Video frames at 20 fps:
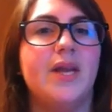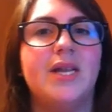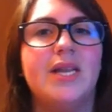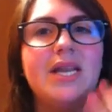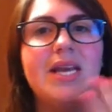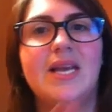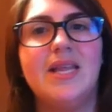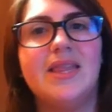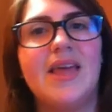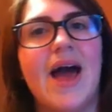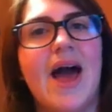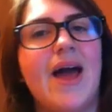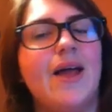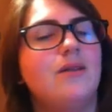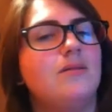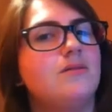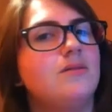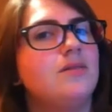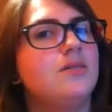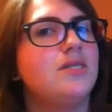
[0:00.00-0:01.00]
need
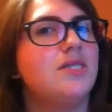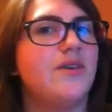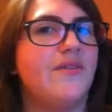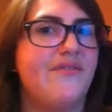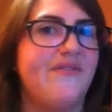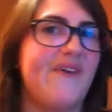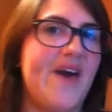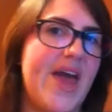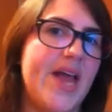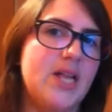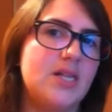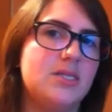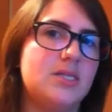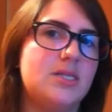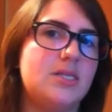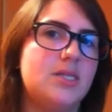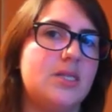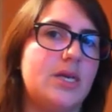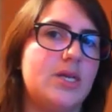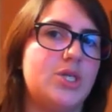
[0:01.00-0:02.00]
that
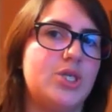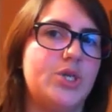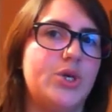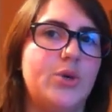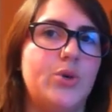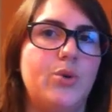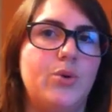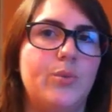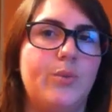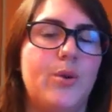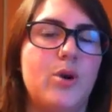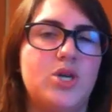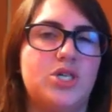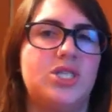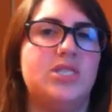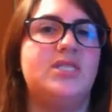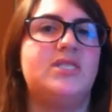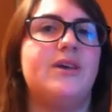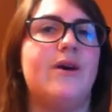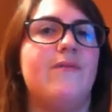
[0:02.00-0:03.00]
defense to push
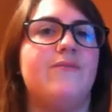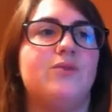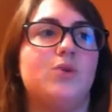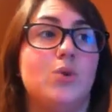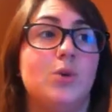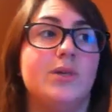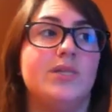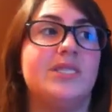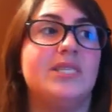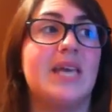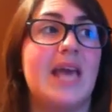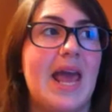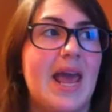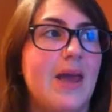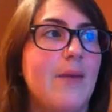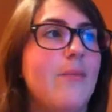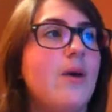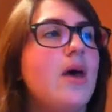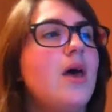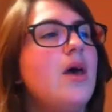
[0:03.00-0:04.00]
itself towards
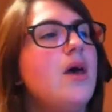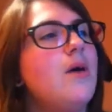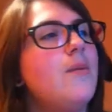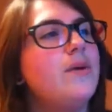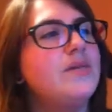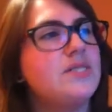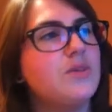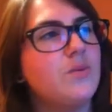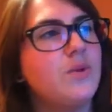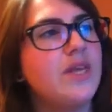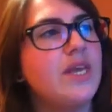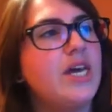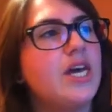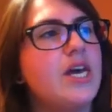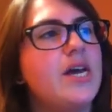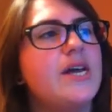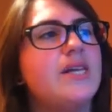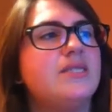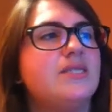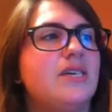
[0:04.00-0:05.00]
game, but it's a really
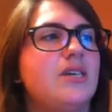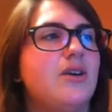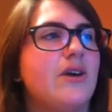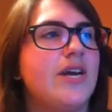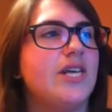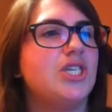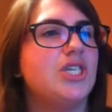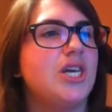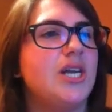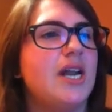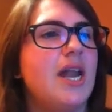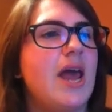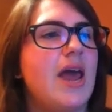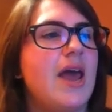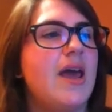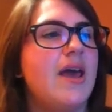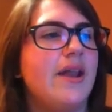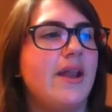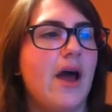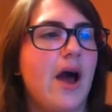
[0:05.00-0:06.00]
good consideration,
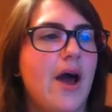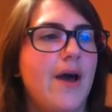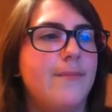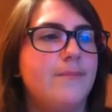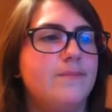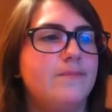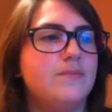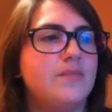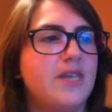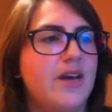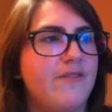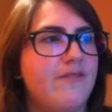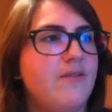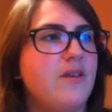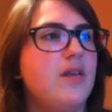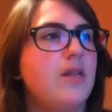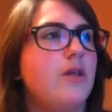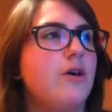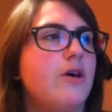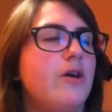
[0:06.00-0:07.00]
and I'm
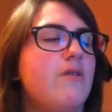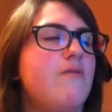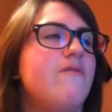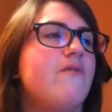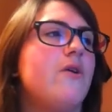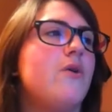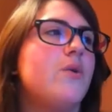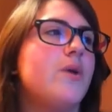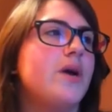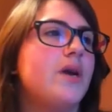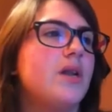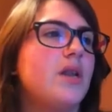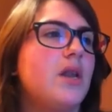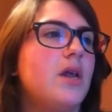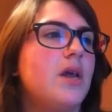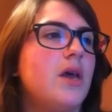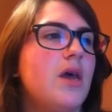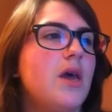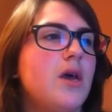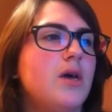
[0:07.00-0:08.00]
definitely looking forward
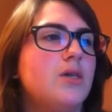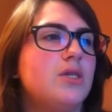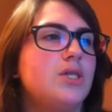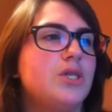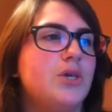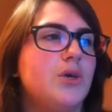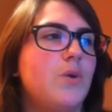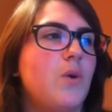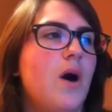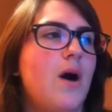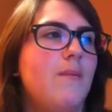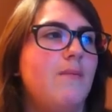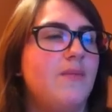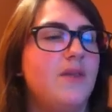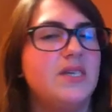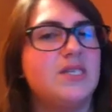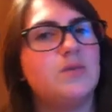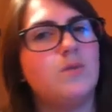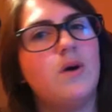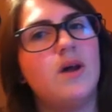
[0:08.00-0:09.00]
to
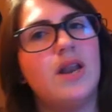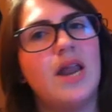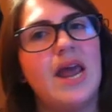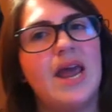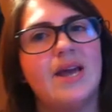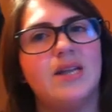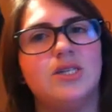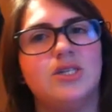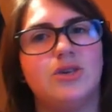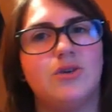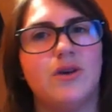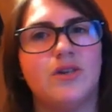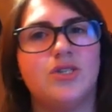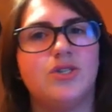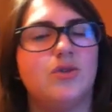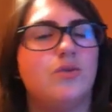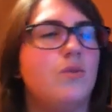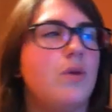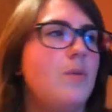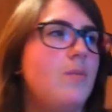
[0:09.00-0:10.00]
this one and
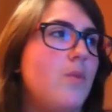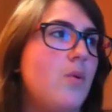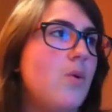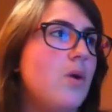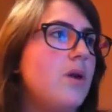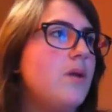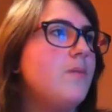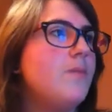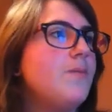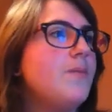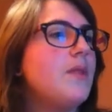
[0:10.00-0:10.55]
Torrential Reborn.